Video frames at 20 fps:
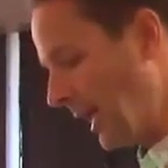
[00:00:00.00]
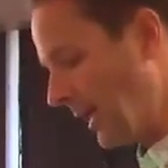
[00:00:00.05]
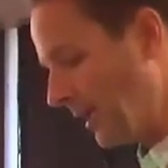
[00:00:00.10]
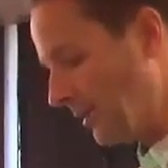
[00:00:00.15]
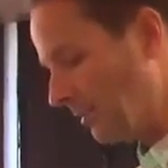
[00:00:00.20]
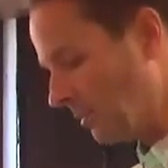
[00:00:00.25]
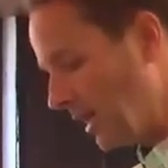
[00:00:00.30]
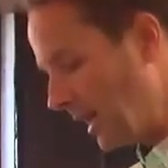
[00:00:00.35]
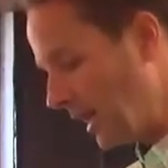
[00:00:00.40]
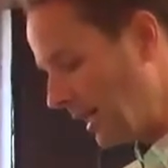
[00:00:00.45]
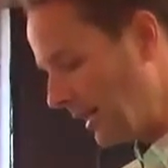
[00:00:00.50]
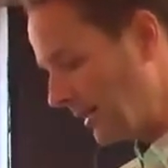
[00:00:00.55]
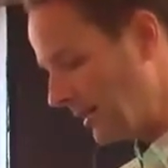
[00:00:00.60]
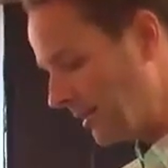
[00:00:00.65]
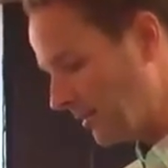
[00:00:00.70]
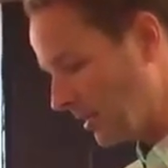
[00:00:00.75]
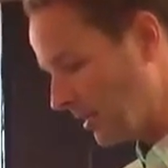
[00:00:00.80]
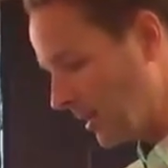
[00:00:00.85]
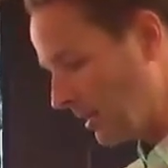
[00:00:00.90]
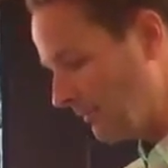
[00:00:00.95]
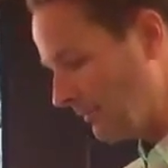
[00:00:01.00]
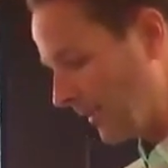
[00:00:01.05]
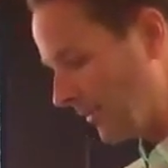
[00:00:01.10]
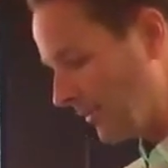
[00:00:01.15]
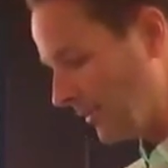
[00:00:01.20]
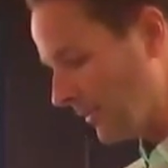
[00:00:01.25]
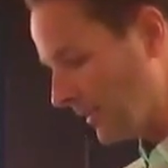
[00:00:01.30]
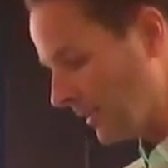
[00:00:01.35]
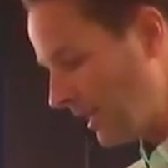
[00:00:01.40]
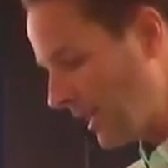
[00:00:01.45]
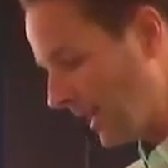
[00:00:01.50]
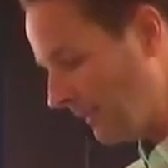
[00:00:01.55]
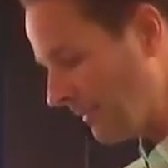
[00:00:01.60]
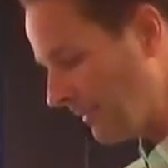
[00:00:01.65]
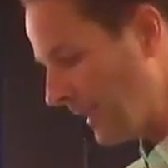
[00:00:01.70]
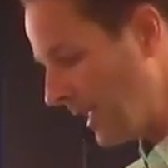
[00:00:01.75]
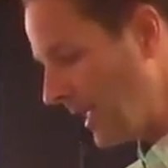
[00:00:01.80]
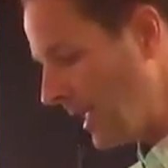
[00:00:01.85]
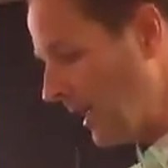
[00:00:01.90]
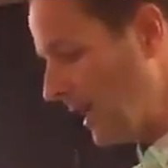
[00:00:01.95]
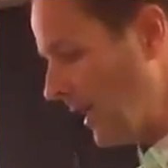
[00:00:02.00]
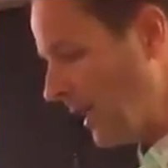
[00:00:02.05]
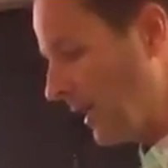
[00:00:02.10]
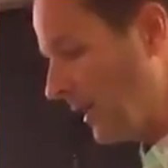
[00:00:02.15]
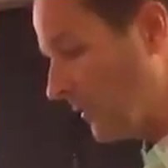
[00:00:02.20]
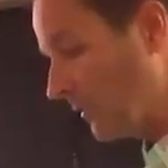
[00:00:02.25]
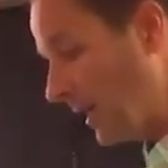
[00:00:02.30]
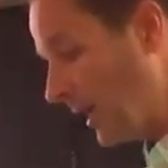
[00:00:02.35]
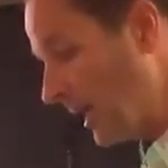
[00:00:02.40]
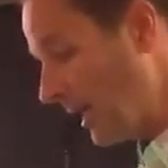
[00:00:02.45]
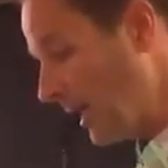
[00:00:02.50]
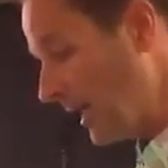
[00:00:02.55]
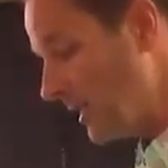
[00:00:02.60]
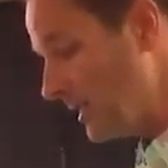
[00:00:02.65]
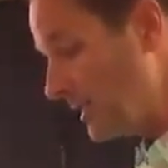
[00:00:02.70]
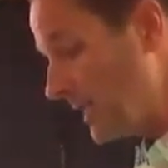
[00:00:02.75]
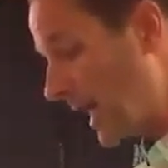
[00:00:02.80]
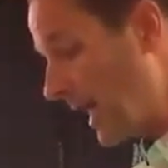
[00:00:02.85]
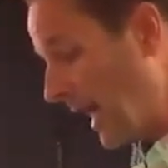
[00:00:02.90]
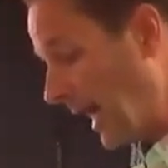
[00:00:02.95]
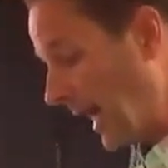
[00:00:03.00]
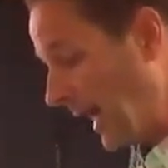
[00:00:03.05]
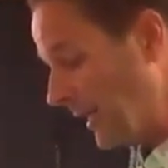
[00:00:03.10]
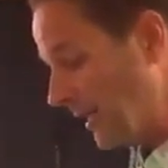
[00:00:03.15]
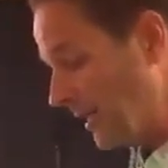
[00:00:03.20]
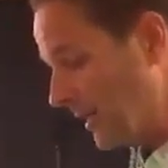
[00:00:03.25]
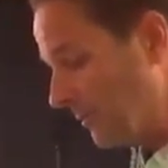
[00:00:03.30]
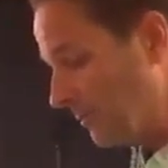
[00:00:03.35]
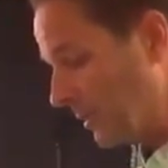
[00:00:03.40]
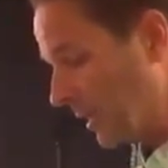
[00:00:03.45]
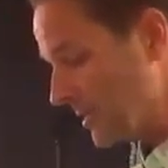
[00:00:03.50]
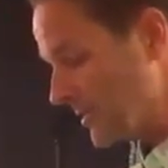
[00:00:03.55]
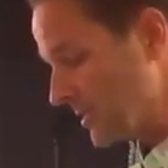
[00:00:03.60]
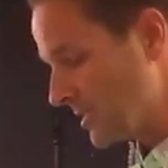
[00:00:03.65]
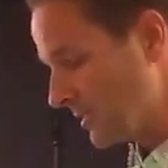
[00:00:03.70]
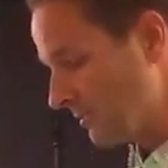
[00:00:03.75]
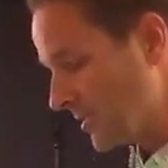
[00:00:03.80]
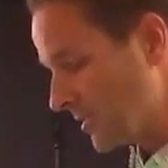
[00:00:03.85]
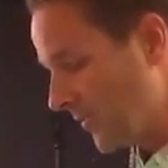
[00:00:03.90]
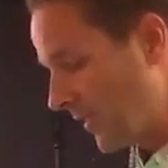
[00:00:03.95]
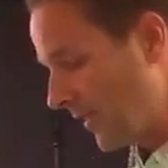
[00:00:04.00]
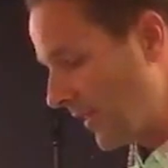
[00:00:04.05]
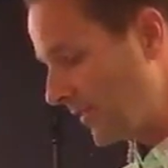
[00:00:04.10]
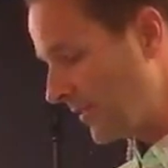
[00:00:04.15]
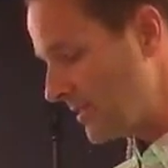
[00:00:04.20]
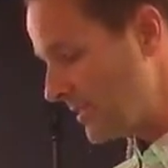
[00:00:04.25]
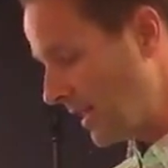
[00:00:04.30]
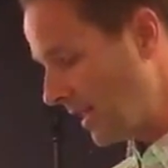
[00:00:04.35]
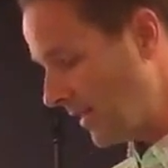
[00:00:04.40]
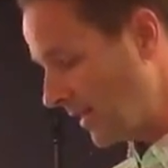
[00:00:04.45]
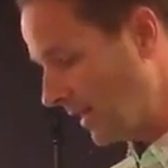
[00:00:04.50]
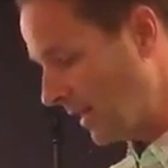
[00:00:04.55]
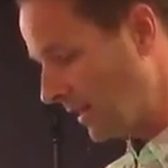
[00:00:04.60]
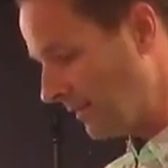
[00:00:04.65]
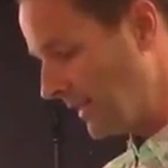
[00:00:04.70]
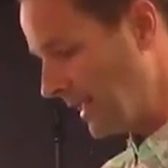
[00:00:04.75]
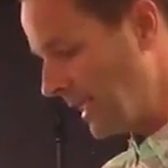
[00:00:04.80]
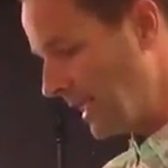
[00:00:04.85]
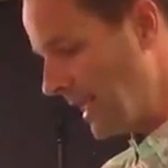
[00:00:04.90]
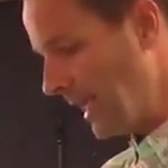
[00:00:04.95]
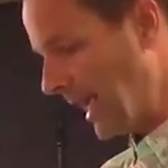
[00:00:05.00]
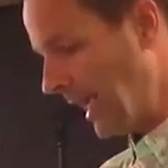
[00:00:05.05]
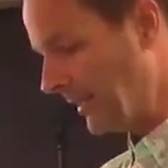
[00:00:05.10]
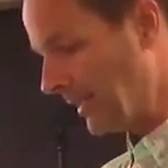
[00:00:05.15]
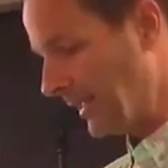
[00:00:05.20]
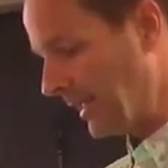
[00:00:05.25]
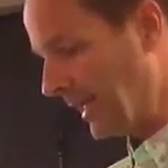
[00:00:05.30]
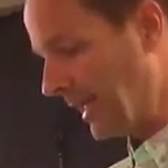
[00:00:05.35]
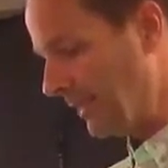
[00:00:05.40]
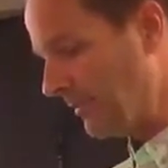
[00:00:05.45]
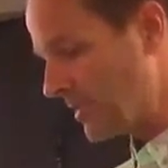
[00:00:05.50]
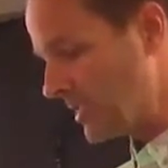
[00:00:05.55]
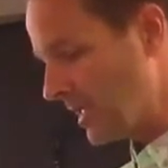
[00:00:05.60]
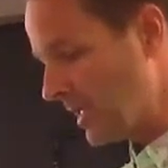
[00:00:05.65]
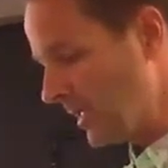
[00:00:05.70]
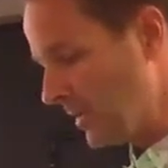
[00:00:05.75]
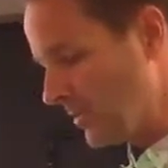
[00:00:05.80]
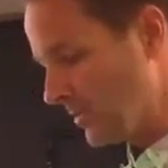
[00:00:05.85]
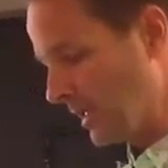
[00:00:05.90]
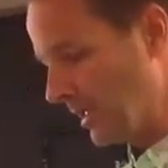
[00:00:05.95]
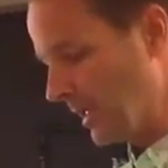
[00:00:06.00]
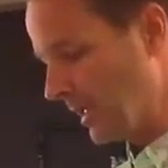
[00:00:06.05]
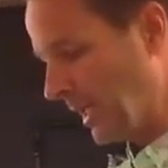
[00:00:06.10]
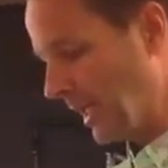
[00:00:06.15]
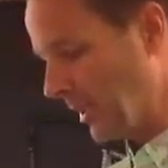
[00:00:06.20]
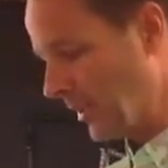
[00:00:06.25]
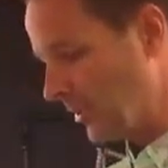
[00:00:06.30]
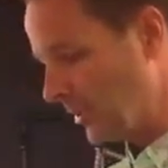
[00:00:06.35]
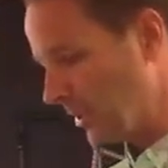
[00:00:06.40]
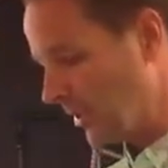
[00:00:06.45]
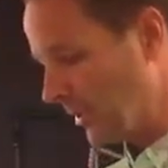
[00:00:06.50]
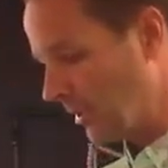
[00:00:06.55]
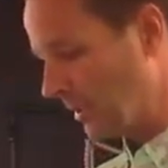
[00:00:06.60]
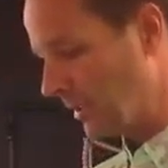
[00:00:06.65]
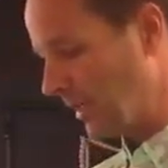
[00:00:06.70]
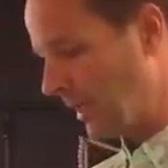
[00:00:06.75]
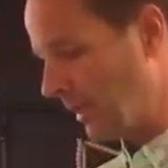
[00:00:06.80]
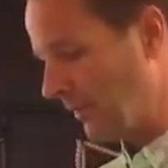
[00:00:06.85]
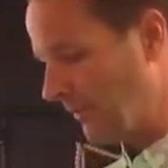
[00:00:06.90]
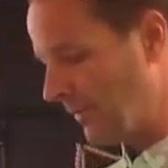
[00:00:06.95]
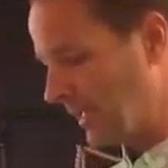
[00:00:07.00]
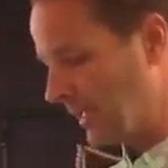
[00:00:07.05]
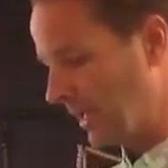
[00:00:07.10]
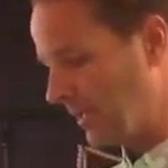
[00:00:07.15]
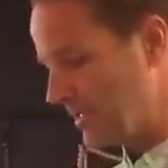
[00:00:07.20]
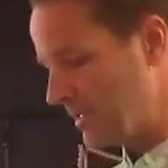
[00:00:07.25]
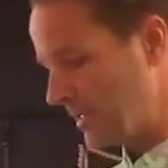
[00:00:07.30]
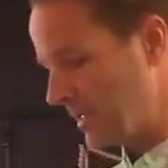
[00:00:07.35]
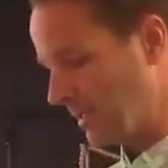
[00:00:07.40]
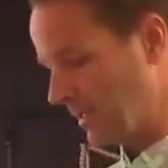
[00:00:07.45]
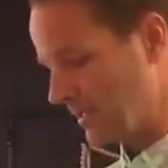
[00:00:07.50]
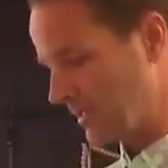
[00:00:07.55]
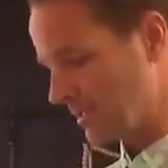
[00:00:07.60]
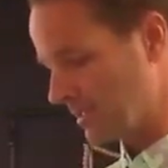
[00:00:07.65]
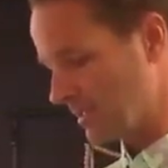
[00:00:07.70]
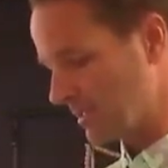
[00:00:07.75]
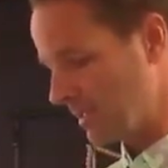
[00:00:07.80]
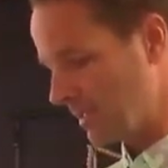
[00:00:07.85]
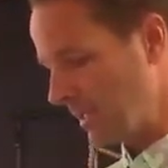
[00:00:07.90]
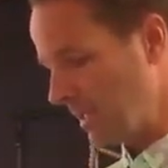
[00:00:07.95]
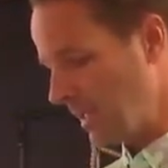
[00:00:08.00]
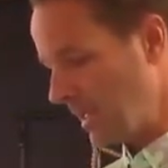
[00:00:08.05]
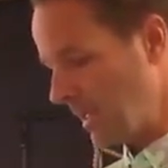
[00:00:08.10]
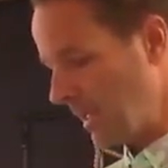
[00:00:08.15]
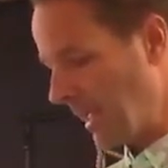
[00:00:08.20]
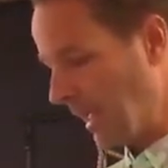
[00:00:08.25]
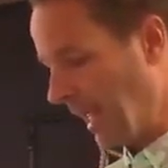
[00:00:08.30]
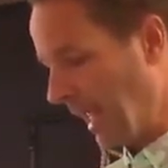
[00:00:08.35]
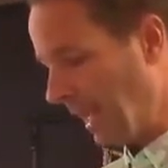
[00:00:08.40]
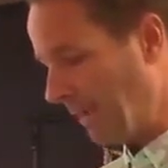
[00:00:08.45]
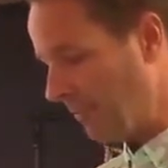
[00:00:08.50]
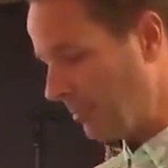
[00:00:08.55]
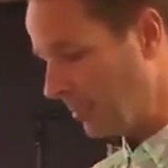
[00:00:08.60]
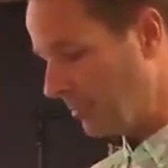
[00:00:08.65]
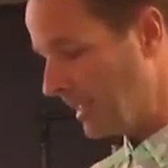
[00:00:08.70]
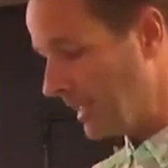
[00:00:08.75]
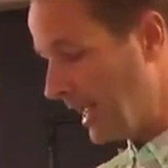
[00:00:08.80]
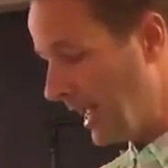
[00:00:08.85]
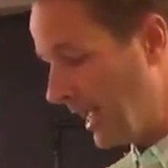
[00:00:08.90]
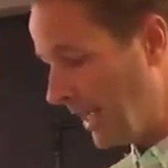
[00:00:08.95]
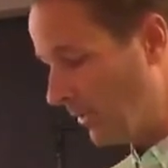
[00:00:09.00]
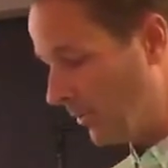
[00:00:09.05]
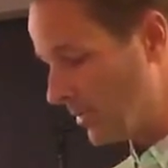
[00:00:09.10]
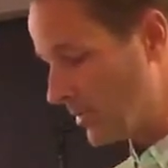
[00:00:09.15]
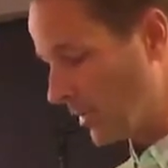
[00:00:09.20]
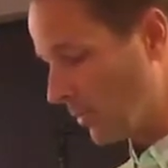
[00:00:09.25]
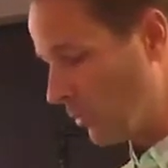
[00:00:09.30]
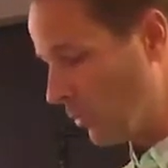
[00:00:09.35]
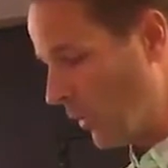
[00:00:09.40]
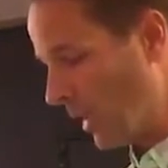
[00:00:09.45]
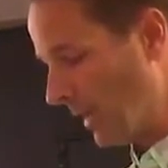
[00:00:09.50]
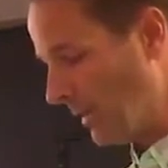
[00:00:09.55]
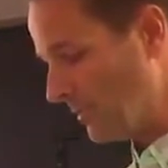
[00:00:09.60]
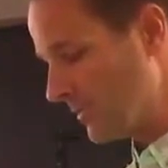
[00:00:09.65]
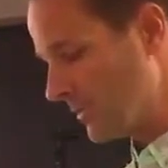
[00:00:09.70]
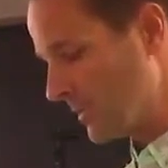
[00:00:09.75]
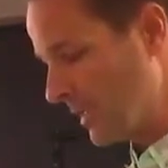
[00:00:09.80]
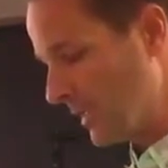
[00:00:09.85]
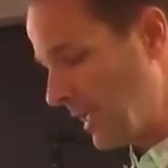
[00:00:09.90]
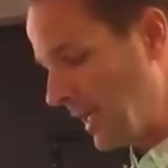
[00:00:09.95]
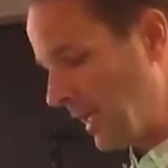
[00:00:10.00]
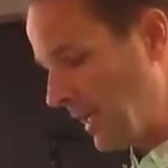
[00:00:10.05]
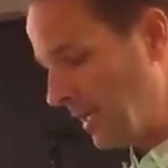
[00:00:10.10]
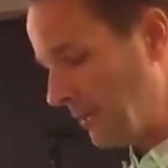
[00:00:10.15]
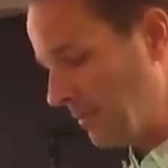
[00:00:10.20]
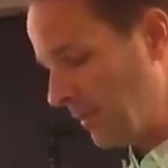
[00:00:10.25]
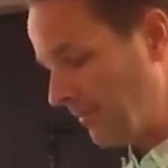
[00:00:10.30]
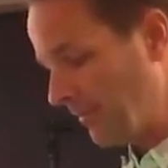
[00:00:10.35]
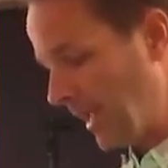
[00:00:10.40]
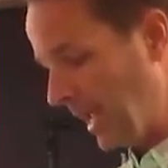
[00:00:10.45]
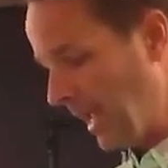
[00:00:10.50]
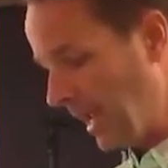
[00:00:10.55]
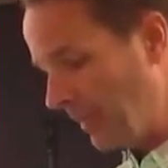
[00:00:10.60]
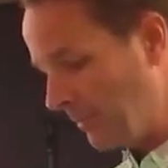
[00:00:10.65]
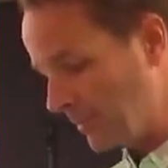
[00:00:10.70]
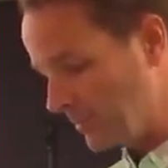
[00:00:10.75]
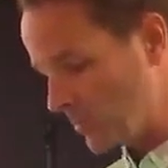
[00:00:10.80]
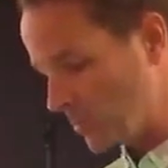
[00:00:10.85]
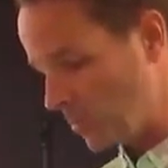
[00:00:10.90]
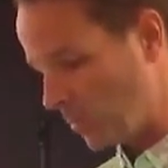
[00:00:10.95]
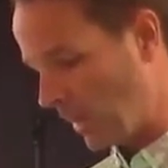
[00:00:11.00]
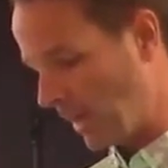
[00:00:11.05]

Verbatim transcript: and Haran, and Haran fathered Lot. Haran died in the presence of his father Terah and the land of his kindred, in Ur of the Chaldeans. And Abram and Nahor took wives. The name of Abram's